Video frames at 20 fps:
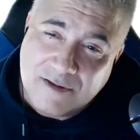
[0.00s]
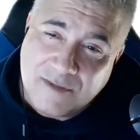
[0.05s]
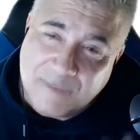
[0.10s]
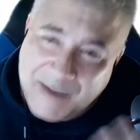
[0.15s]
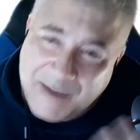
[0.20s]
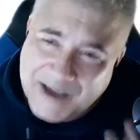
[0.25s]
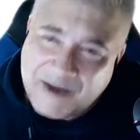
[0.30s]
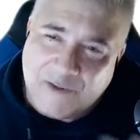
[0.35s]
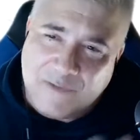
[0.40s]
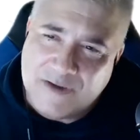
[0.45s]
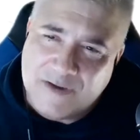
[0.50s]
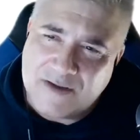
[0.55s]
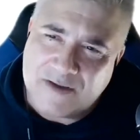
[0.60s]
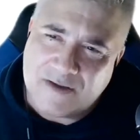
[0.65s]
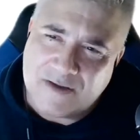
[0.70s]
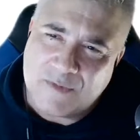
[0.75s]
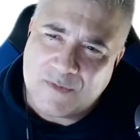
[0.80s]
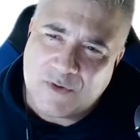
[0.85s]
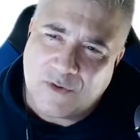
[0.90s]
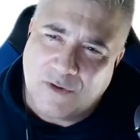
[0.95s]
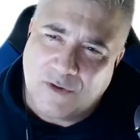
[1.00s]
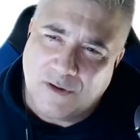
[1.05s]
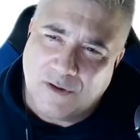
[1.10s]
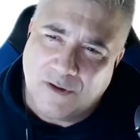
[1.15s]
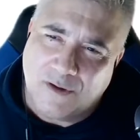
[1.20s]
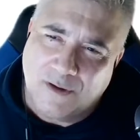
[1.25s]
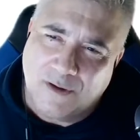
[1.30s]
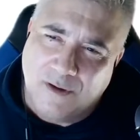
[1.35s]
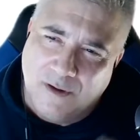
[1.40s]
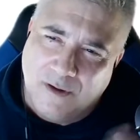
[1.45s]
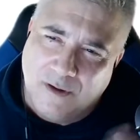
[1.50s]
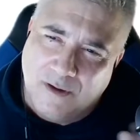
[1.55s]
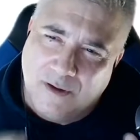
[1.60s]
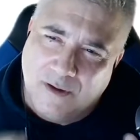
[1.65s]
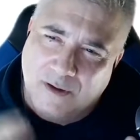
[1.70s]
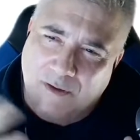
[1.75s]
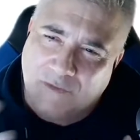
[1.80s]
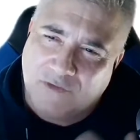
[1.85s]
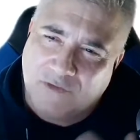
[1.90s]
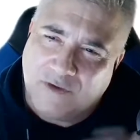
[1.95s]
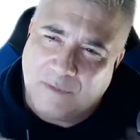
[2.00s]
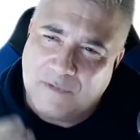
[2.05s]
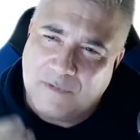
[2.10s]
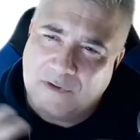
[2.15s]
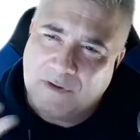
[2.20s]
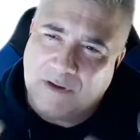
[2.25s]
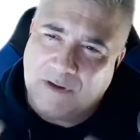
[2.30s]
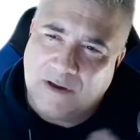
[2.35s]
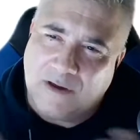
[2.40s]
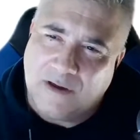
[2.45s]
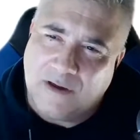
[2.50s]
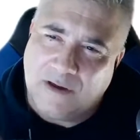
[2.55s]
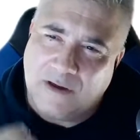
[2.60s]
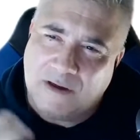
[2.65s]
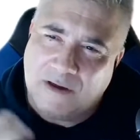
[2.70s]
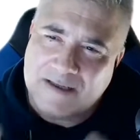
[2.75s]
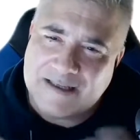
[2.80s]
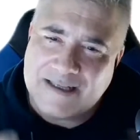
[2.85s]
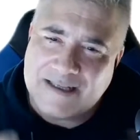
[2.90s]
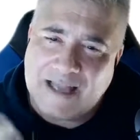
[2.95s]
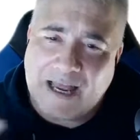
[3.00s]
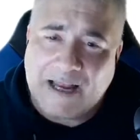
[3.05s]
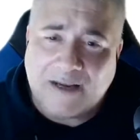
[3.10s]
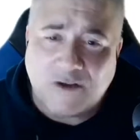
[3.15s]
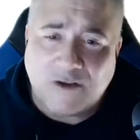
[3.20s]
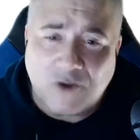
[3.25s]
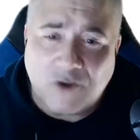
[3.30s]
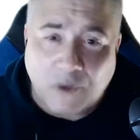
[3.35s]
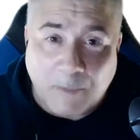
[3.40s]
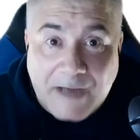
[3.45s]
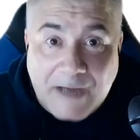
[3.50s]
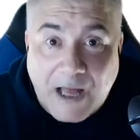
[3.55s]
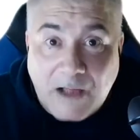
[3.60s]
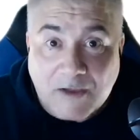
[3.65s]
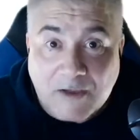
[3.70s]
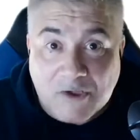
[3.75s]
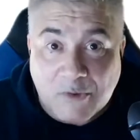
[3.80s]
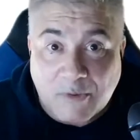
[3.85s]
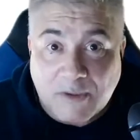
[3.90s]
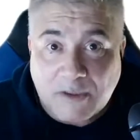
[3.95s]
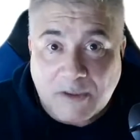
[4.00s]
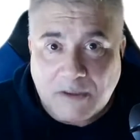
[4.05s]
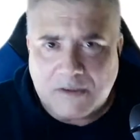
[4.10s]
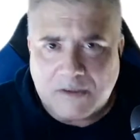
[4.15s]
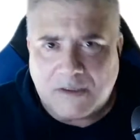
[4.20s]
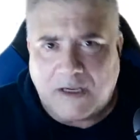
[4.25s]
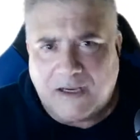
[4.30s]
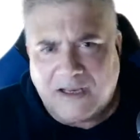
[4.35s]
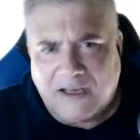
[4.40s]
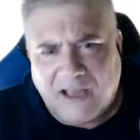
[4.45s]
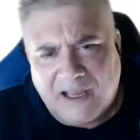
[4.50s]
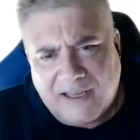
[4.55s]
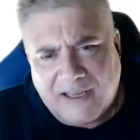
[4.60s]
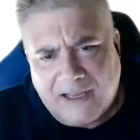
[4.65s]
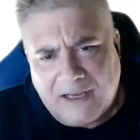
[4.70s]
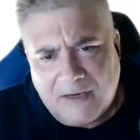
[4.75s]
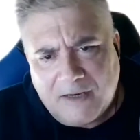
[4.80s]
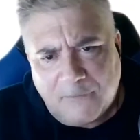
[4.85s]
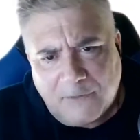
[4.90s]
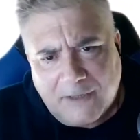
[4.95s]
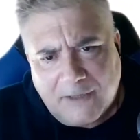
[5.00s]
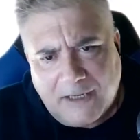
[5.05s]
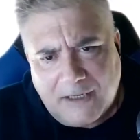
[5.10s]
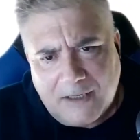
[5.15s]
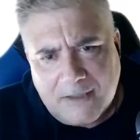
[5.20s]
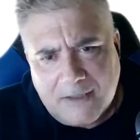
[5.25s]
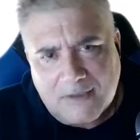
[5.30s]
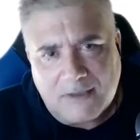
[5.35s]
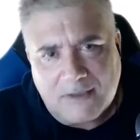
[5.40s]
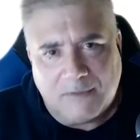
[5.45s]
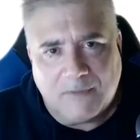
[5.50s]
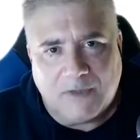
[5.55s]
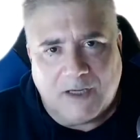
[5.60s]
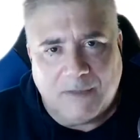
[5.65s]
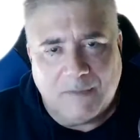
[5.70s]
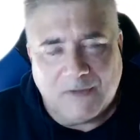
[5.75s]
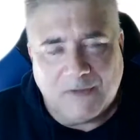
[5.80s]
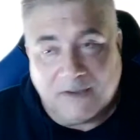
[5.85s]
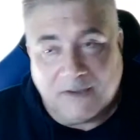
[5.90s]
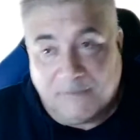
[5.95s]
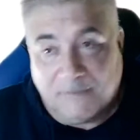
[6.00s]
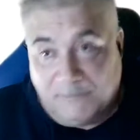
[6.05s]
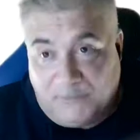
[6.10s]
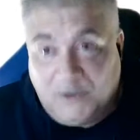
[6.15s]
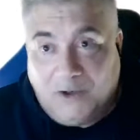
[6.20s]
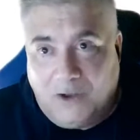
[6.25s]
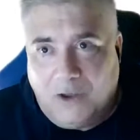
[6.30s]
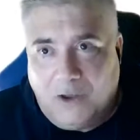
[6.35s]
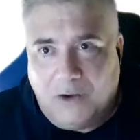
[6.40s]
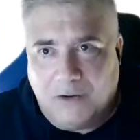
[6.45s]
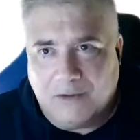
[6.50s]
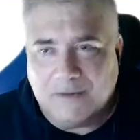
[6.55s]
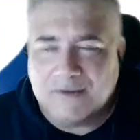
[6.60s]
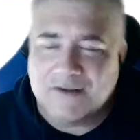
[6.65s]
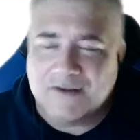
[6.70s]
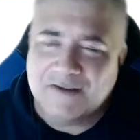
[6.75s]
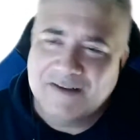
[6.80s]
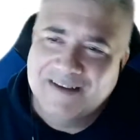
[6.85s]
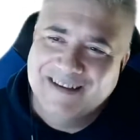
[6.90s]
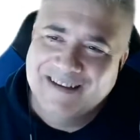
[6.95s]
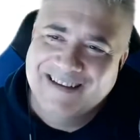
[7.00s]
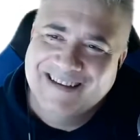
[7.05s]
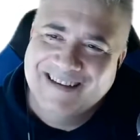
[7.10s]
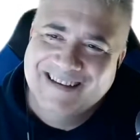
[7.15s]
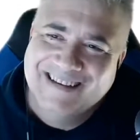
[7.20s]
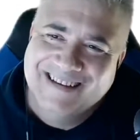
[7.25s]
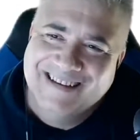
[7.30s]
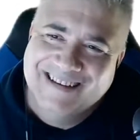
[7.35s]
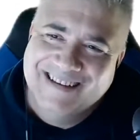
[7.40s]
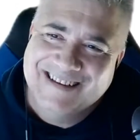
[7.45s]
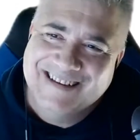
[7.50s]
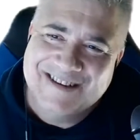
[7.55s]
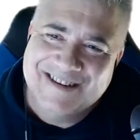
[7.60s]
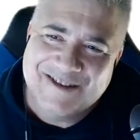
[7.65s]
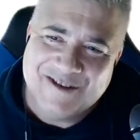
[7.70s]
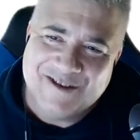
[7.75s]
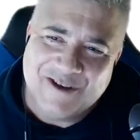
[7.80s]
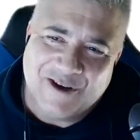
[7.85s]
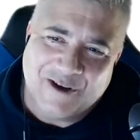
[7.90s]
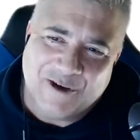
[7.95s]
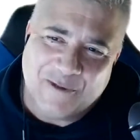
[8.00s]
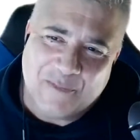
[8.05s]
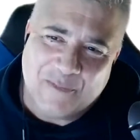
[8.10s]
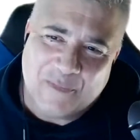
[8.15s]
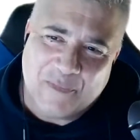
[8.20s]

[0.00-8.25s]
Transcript: mannerisms or some of the slang terminology we use, I kind of forget it sometimes, like footlongs. So